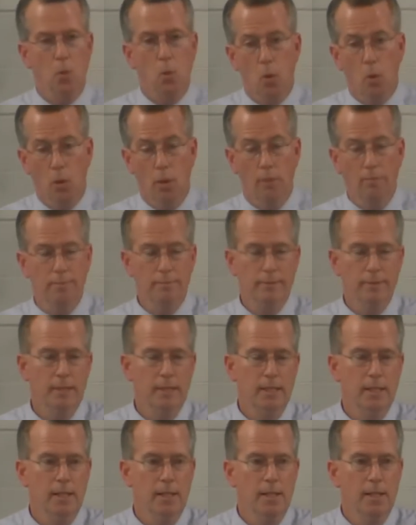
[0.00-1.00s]
Or
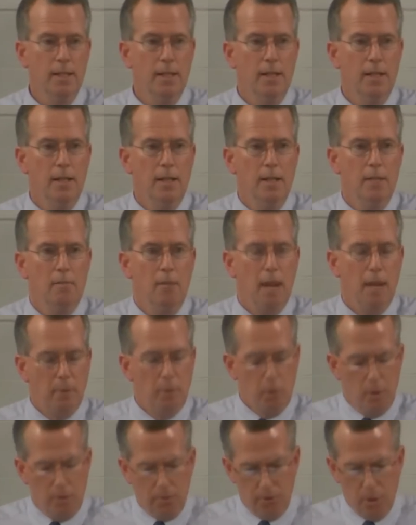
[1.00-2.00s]
maybe
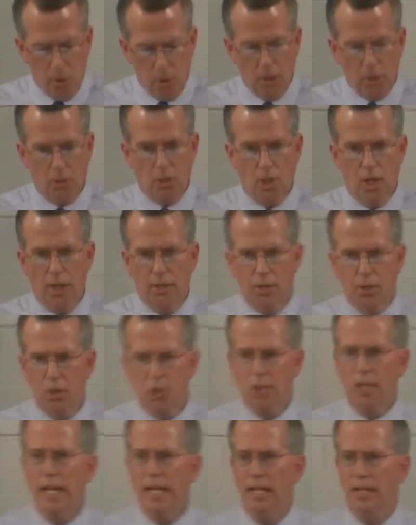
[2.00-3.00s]
we focus on the
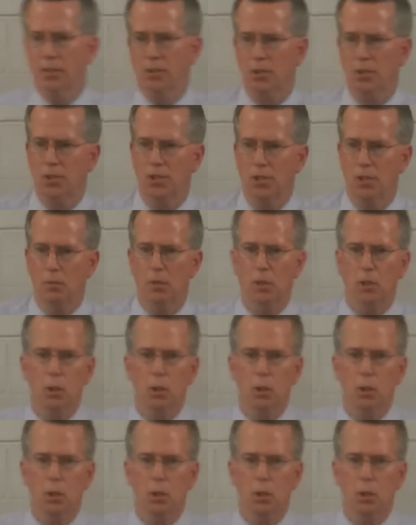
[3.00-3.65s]
saints and we